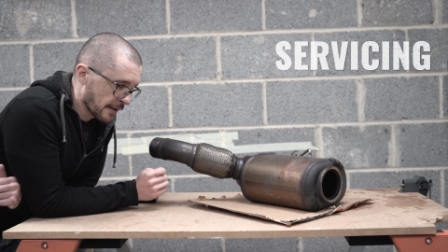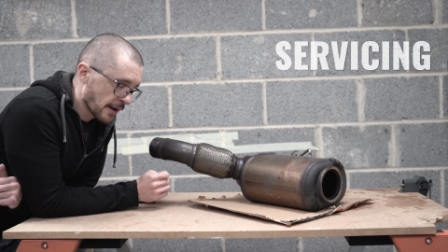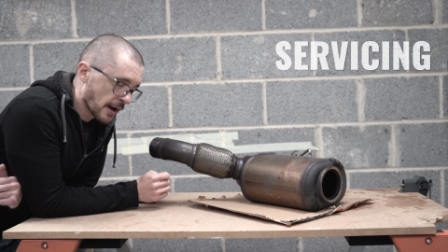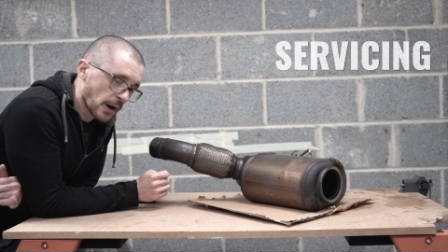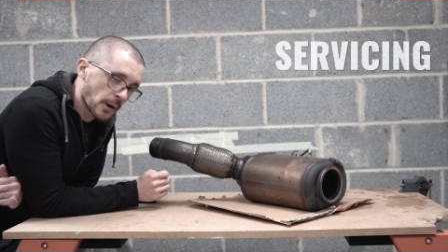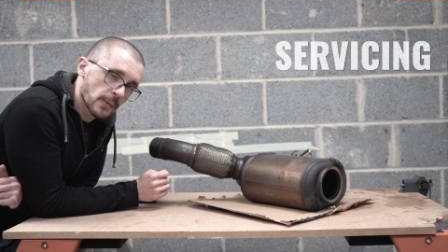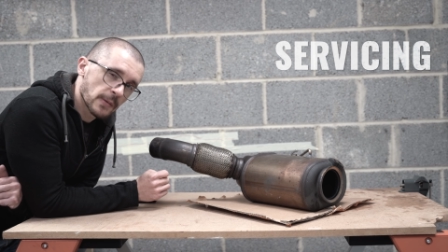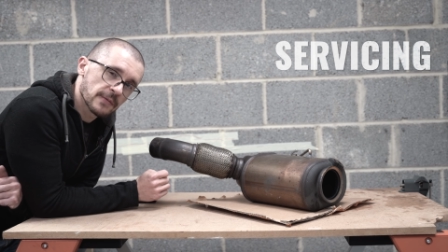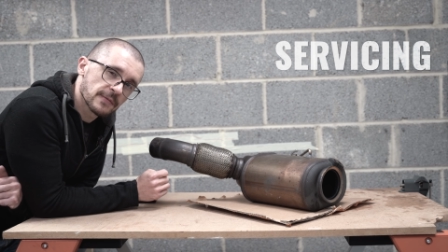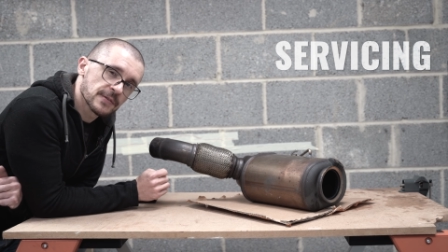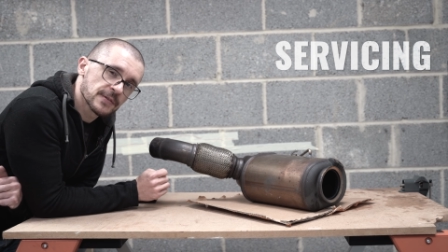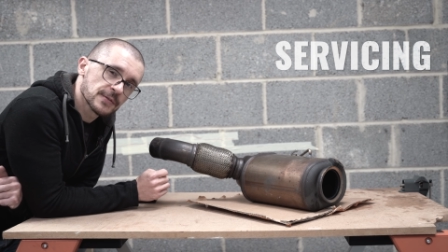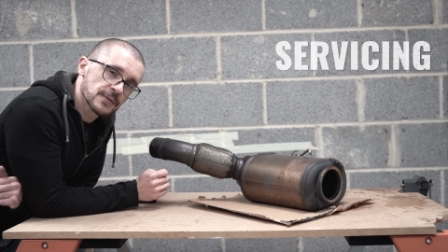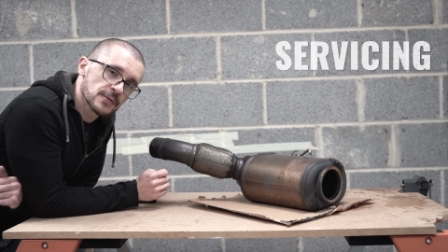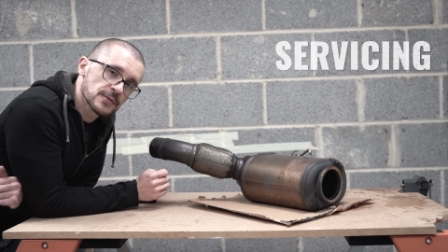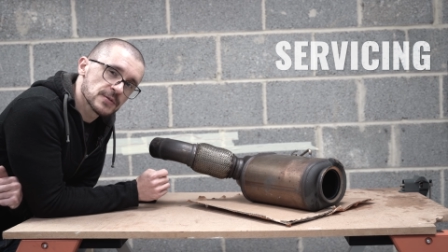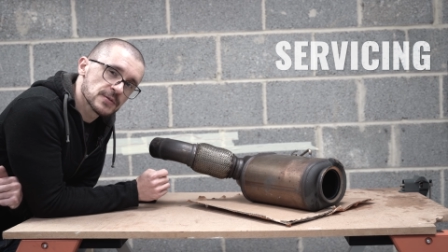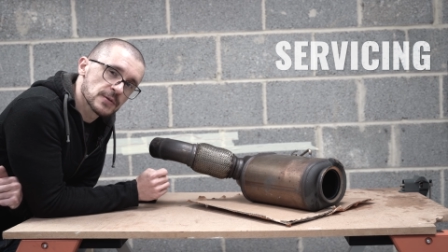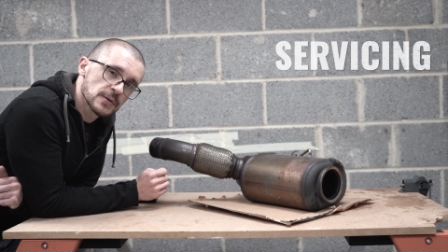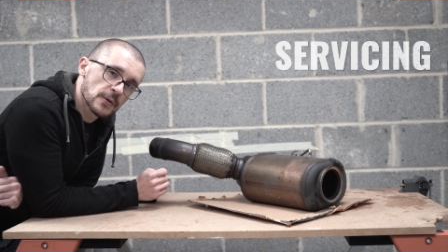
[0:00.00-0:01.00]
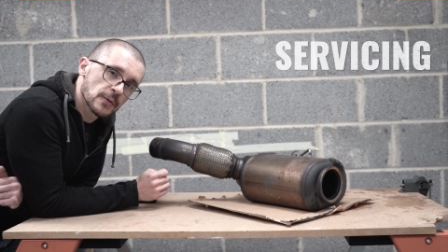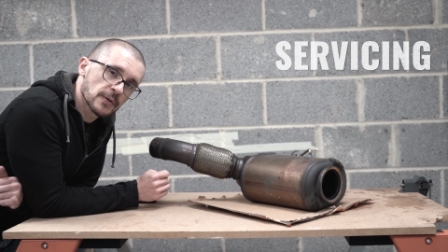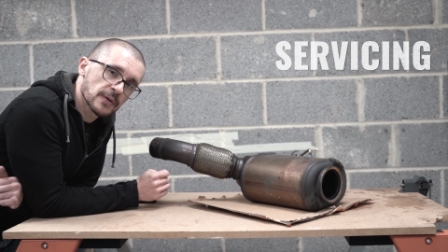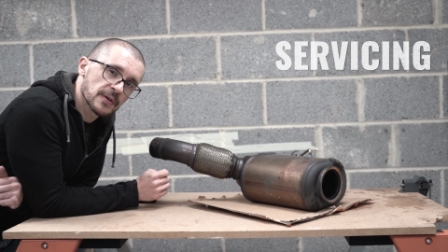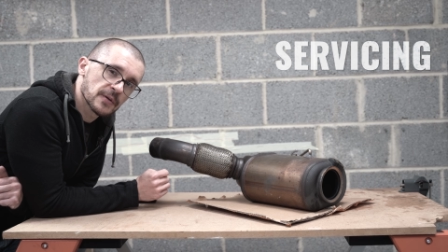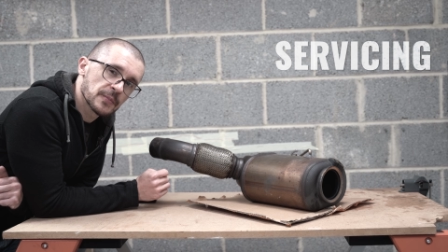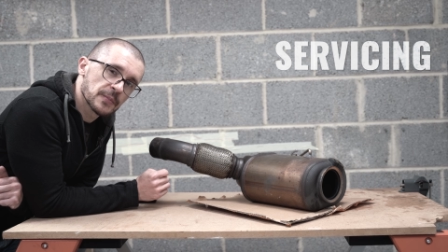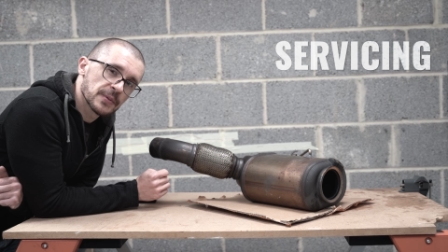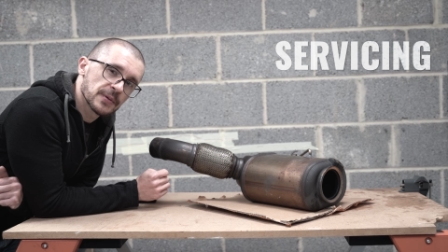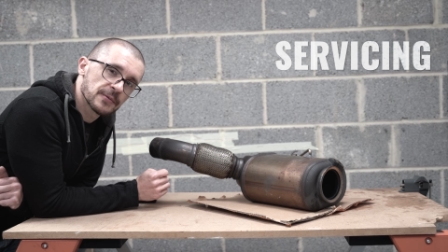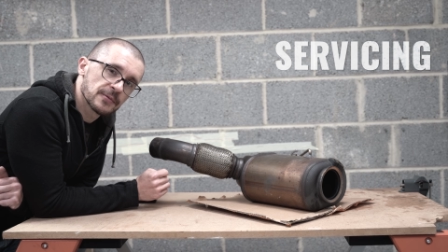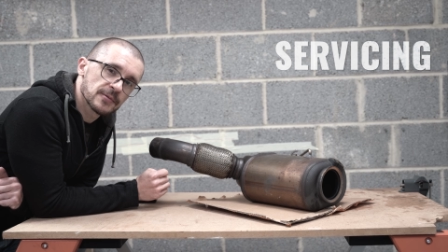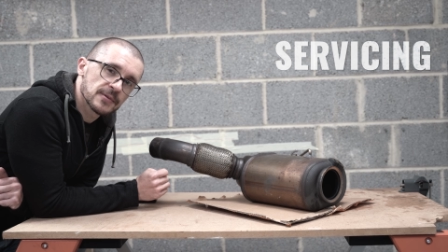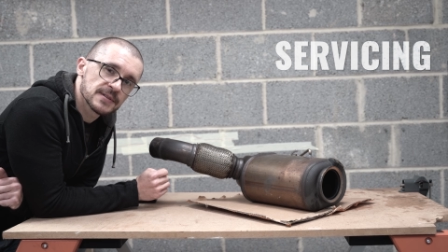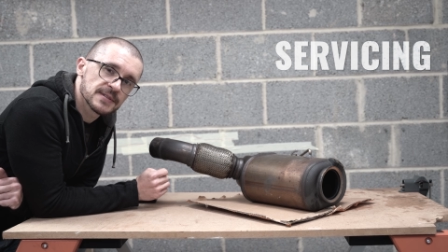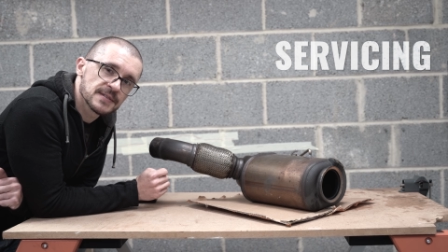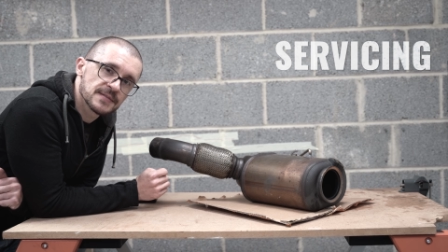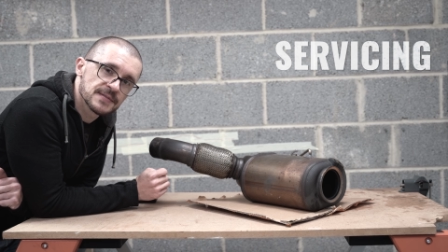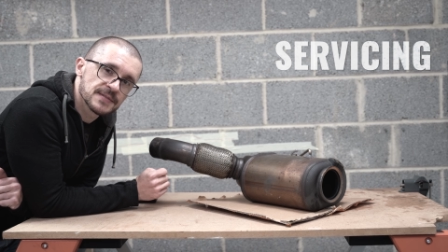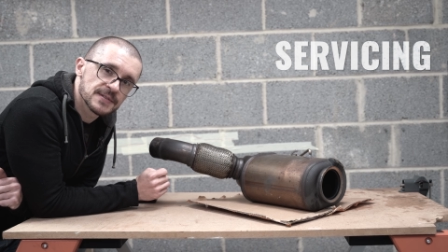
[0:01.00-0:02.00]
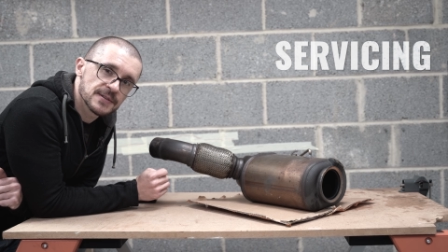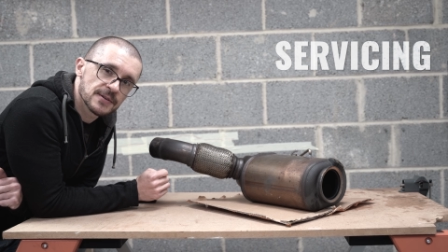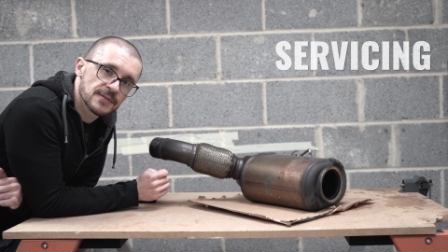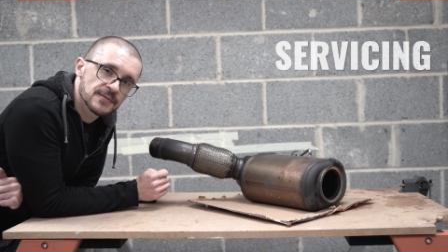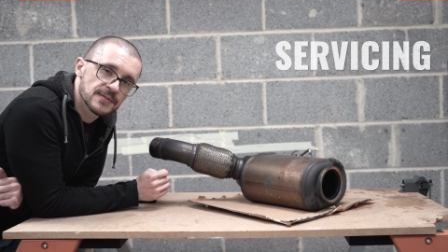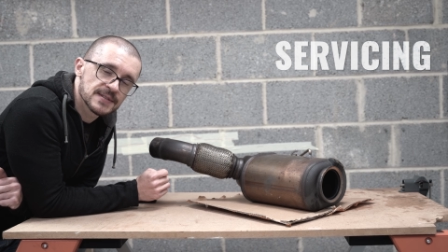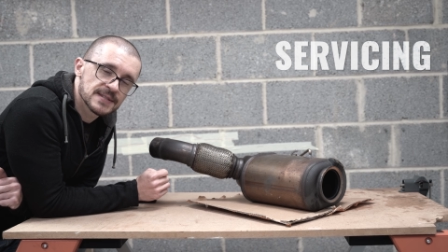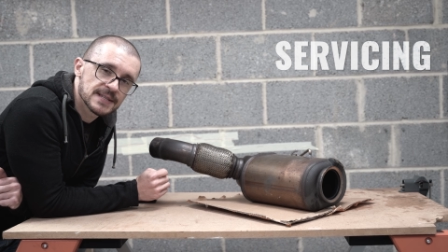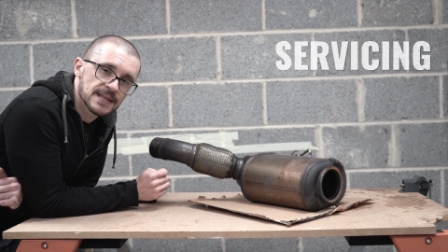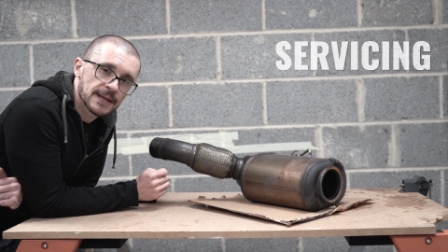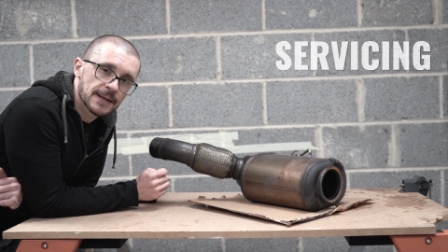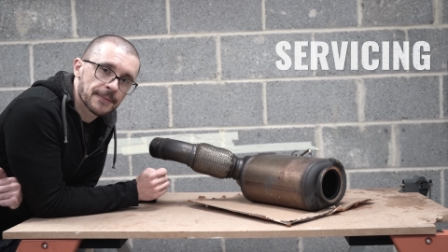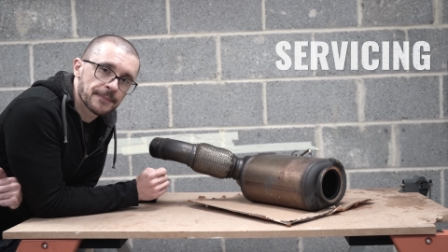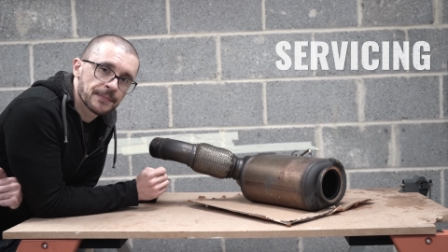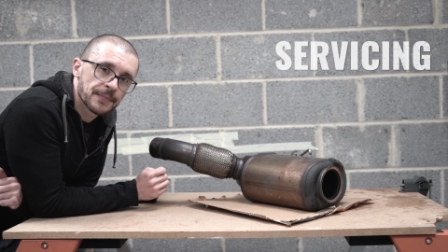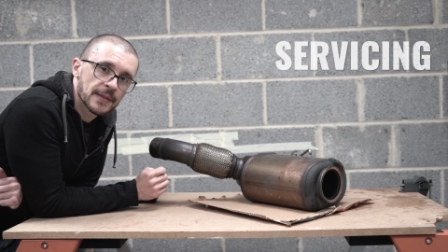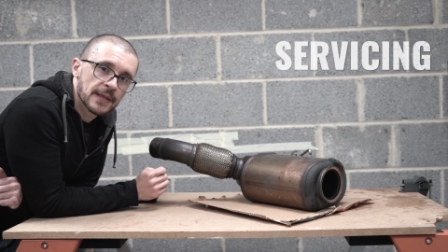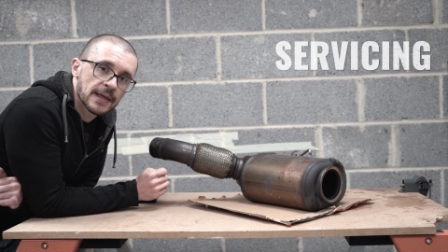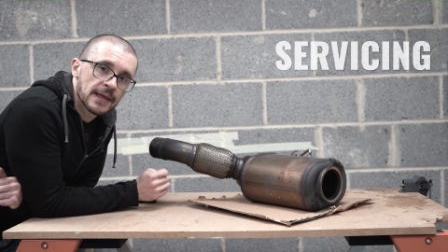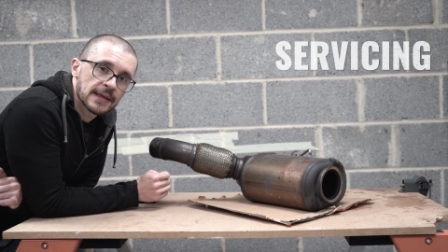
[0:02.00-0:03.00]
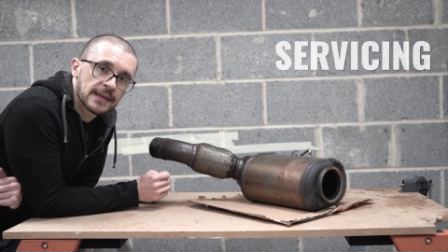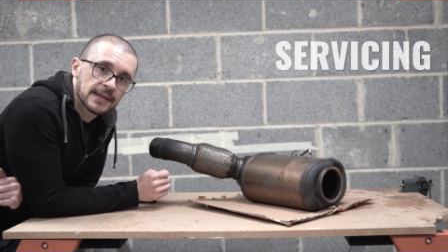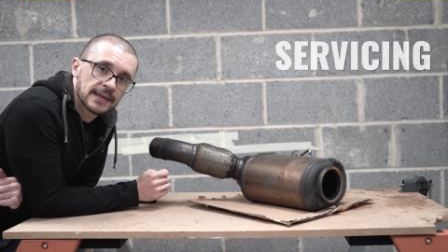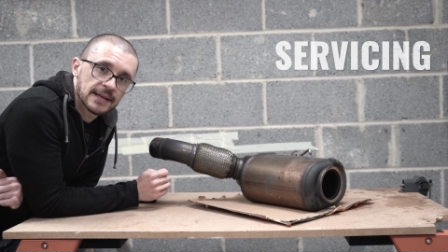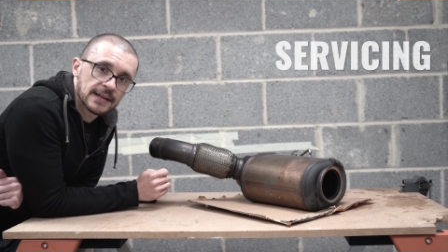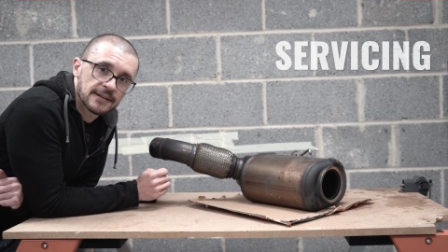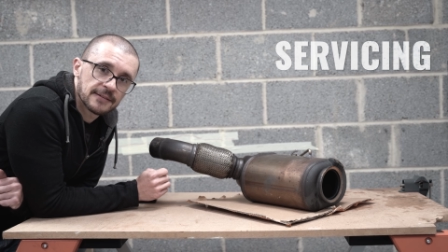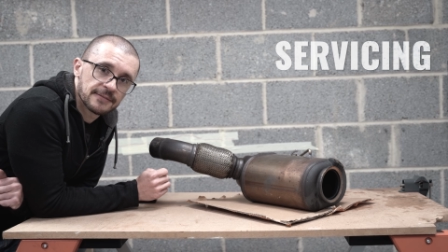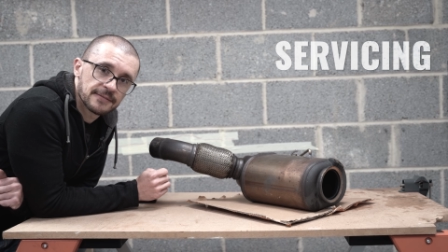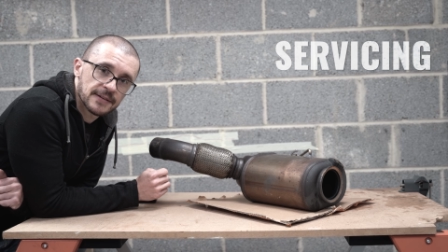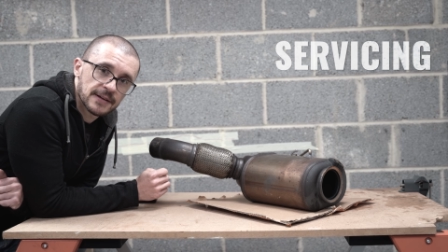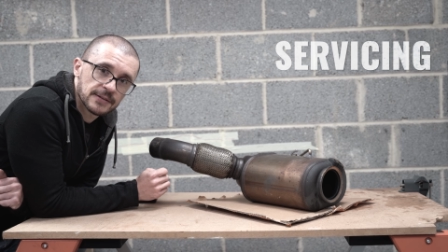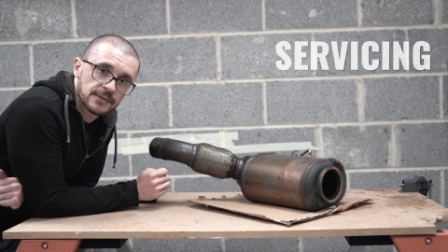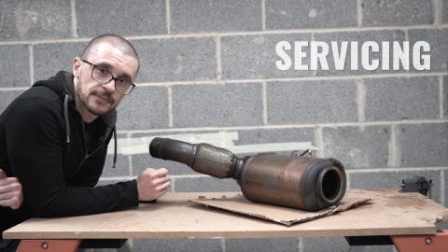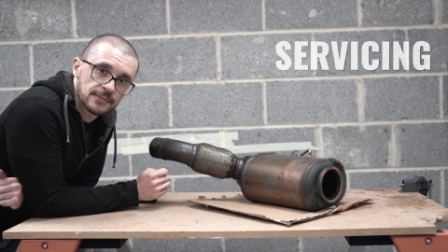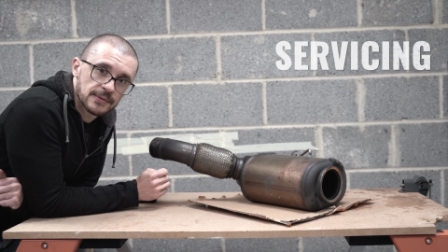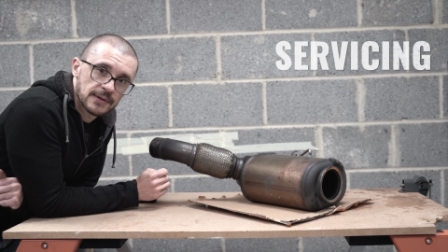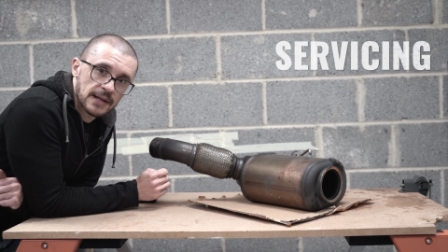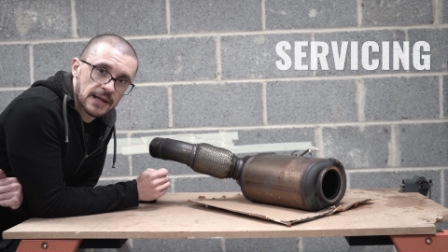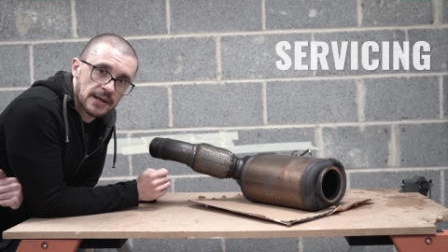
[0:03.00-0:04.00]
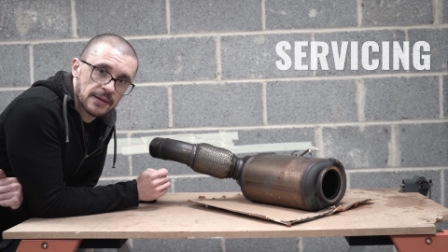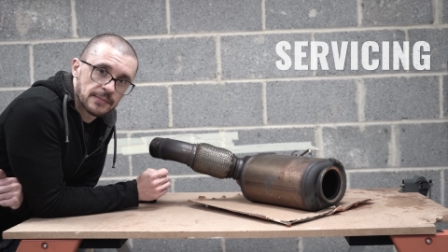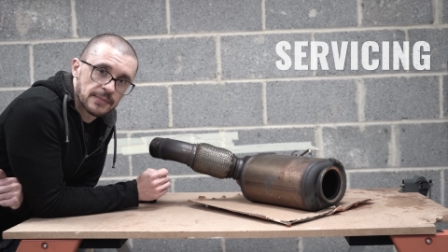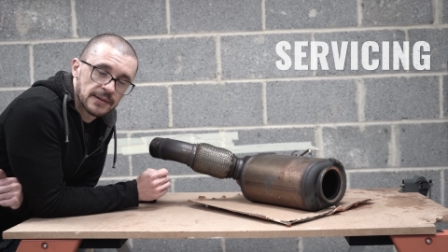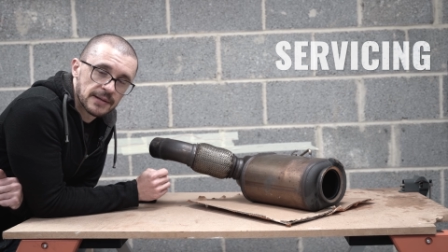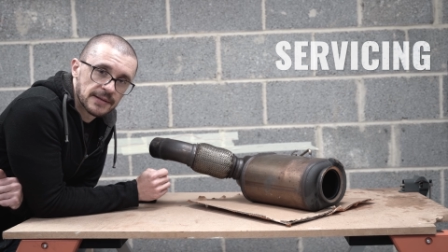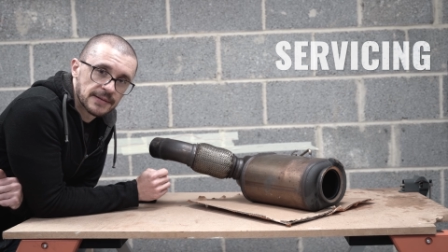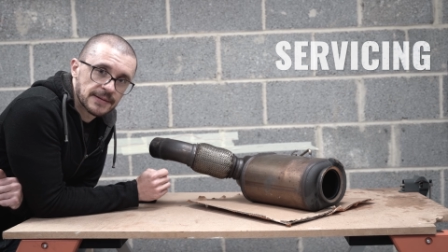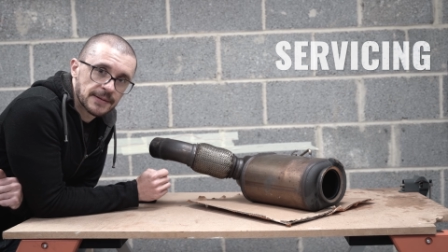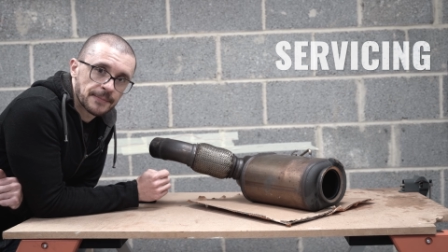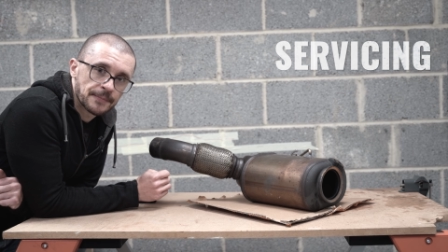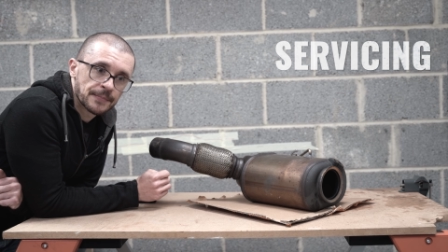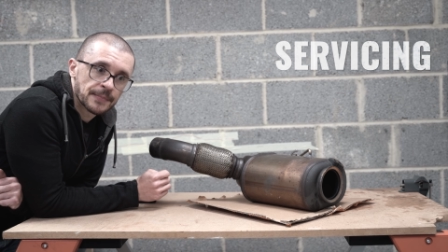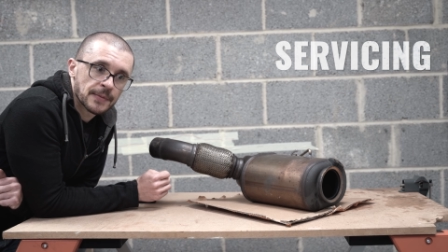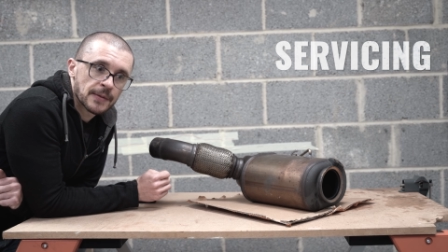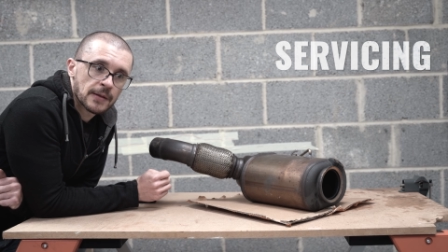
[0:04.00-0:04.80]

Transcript: However, those longer periods of servicing can affect reliability.